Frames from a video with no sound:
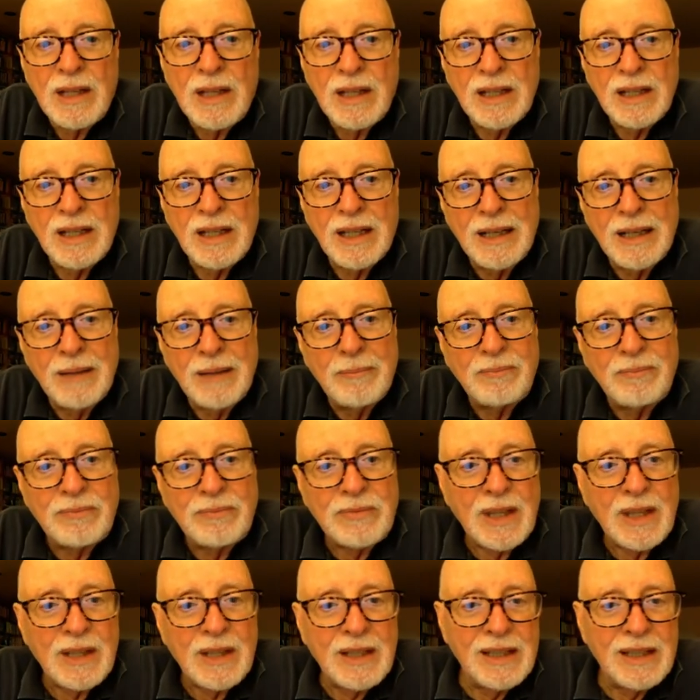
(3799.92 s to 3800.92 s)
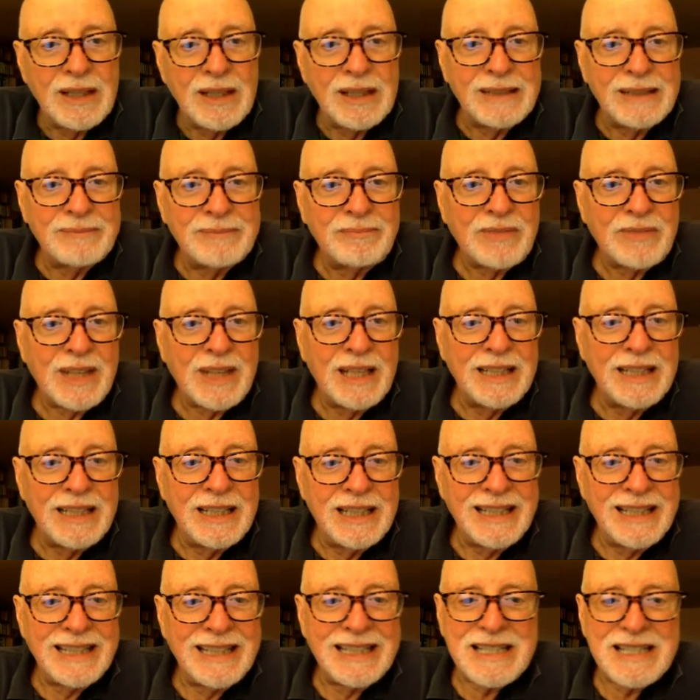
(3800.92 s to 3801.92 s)
Um,
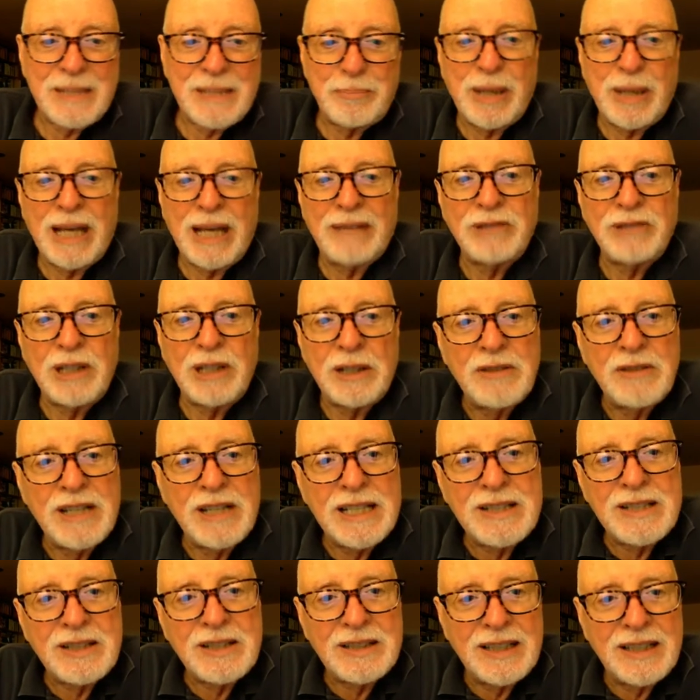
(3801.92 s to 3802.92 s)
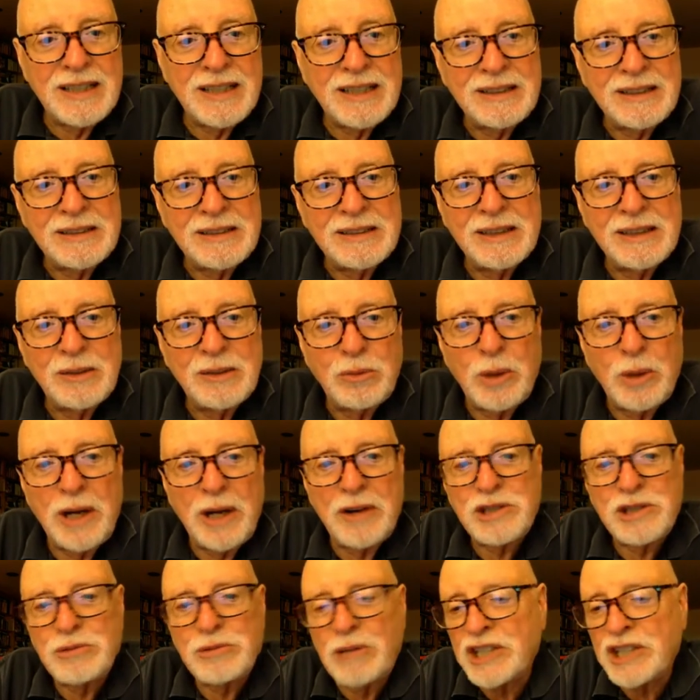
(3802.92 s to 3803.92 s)
there's a pamphlet of his,
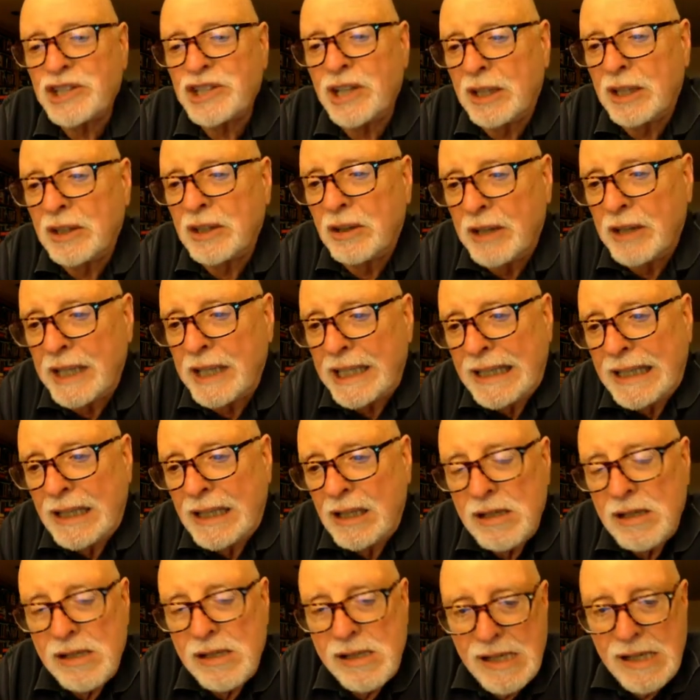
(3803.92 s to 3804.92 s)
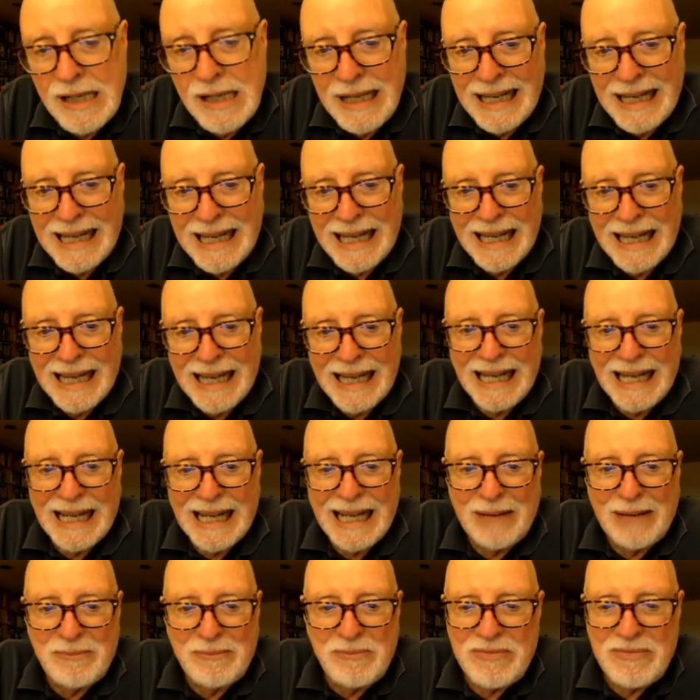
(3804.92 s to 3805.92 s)
Where is Russia Going?
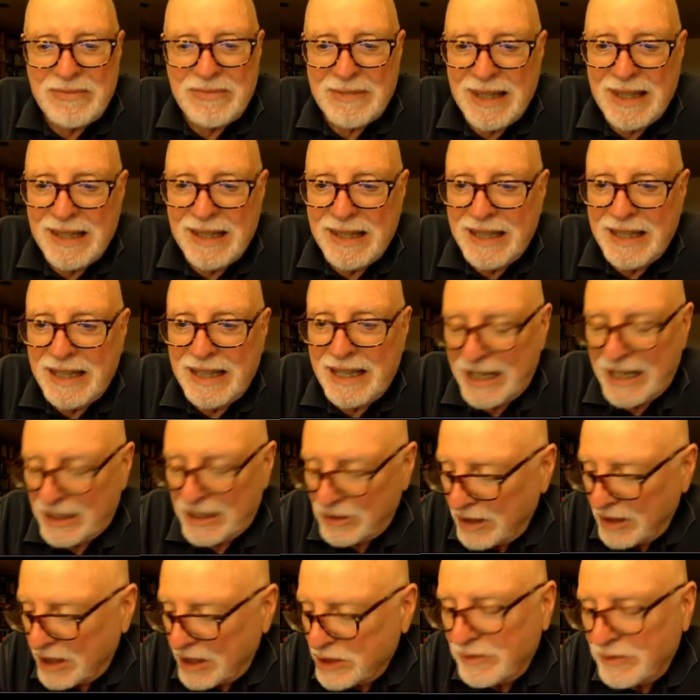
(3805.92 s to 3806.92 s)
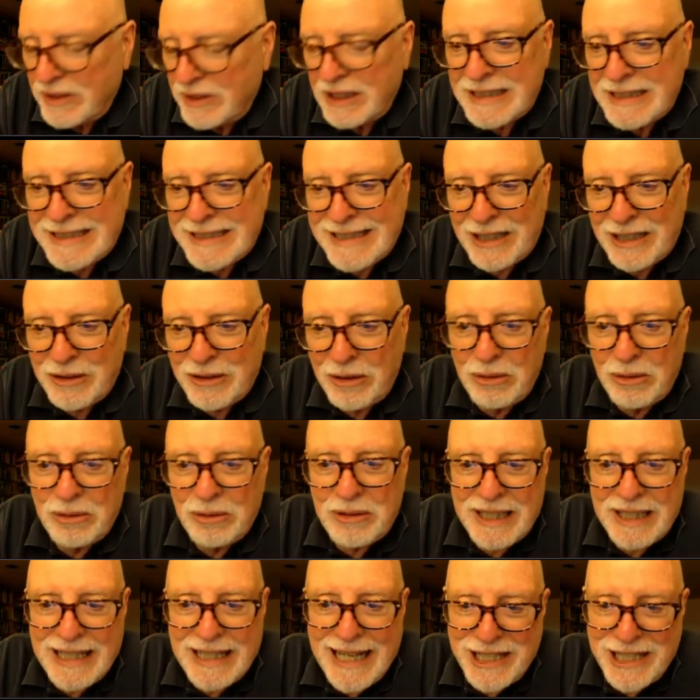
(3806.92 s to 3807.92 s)
Um, and Kurashvili said, oh,
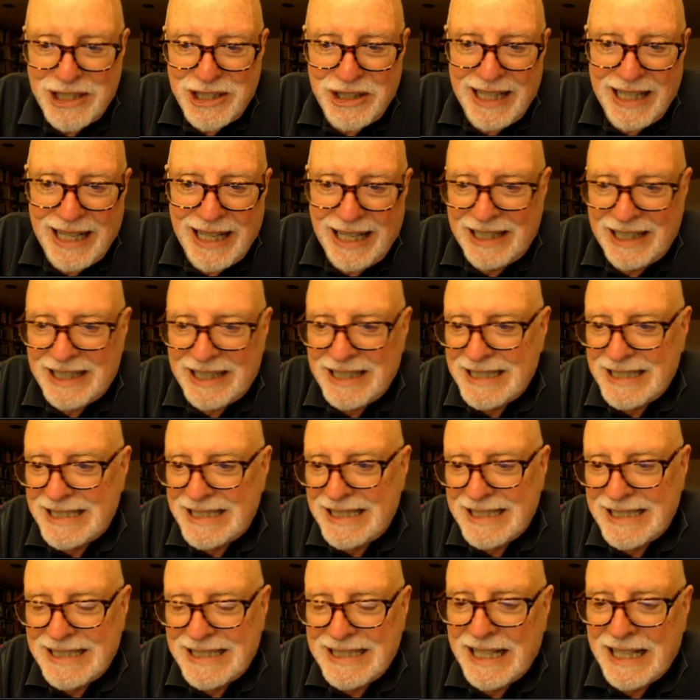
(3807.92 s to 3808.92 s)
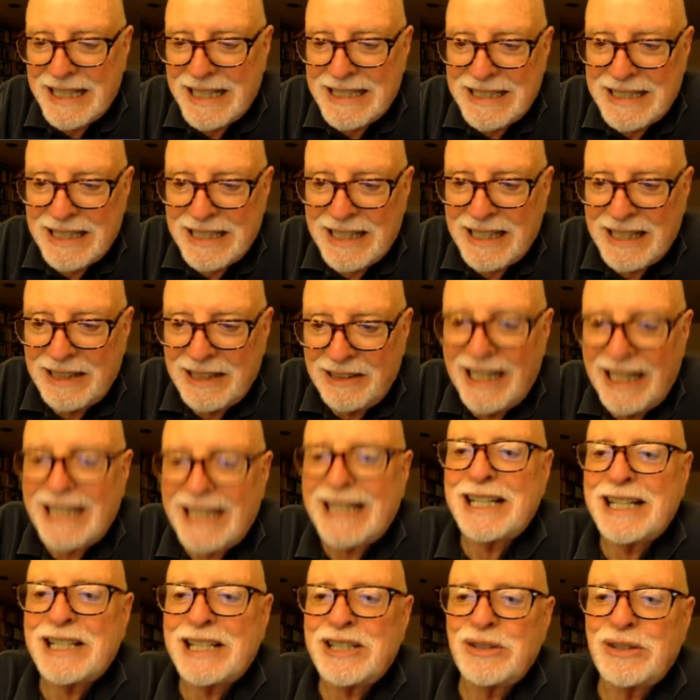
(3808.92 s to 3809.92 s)
the nationalities, he said. Uh,
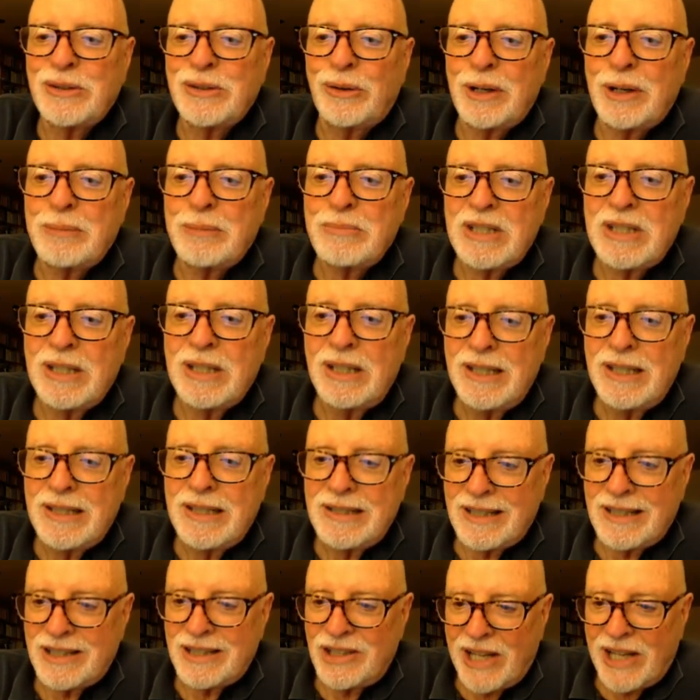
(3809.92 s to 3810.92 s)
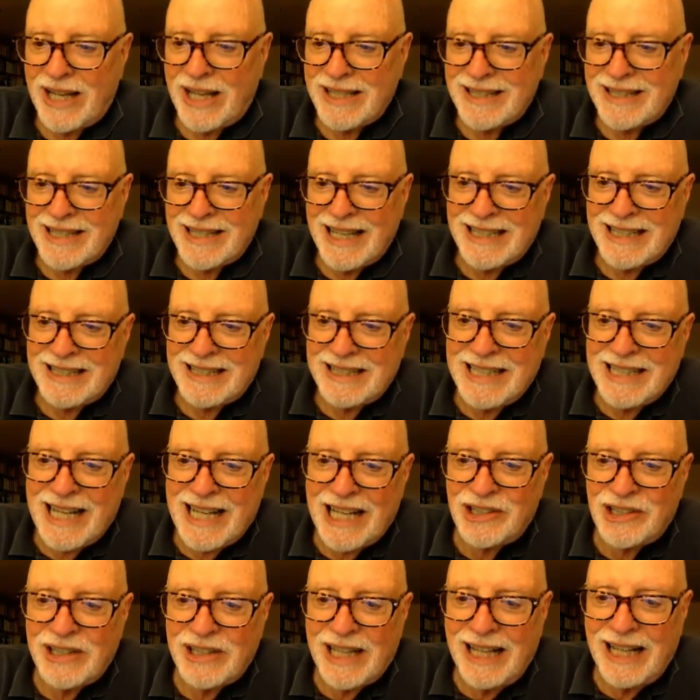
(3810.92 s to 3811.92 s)
Leninist norms suggest that the
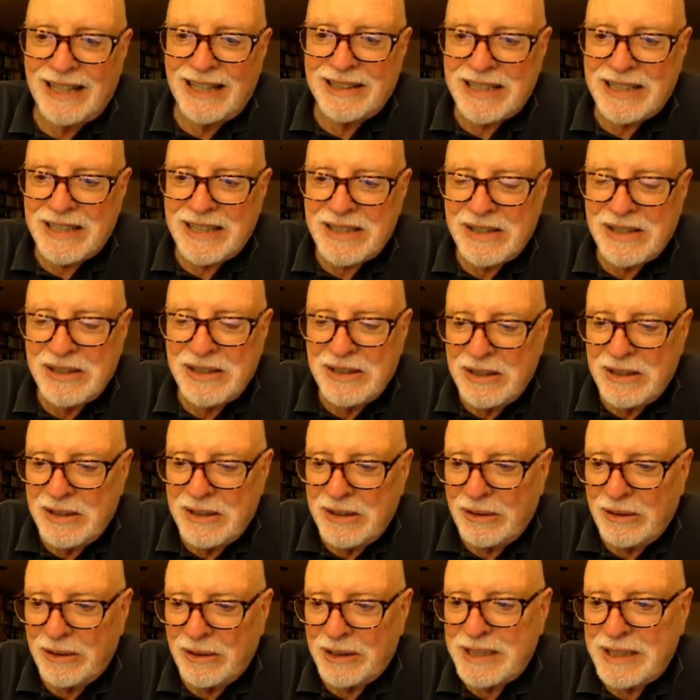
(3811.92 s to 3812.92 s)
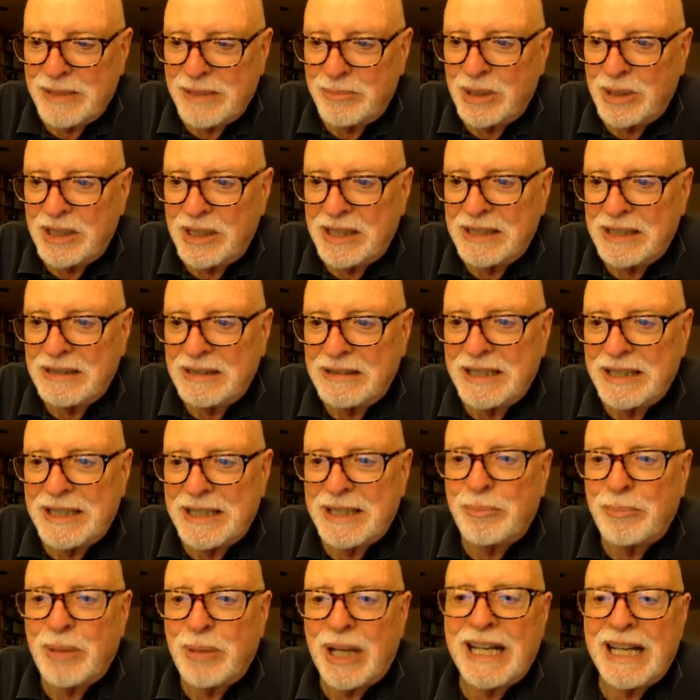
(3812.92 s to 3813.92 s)
nationalities ought to be
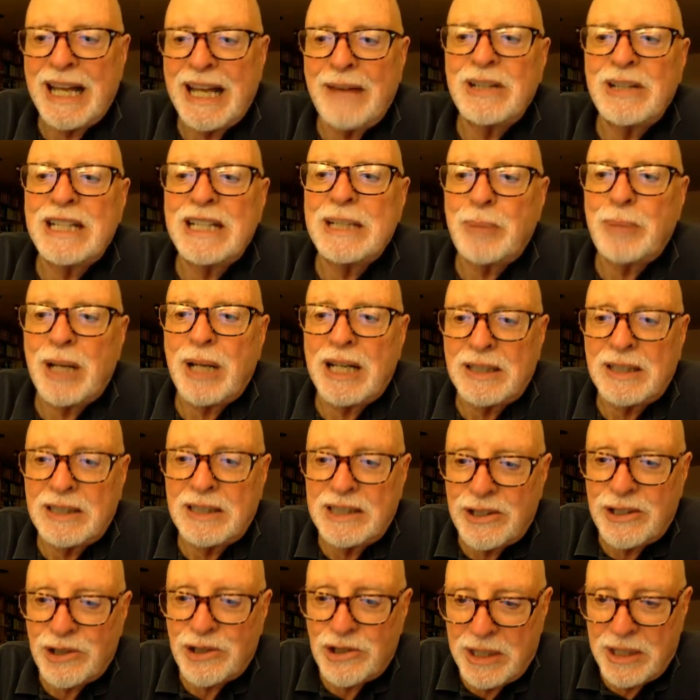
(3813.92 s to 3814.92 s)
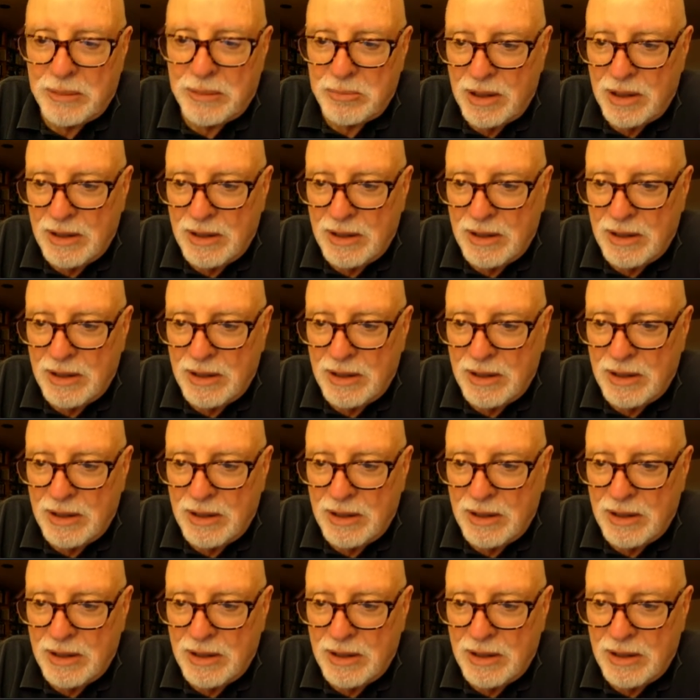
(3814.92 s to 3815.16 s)
independent, have independent leadership.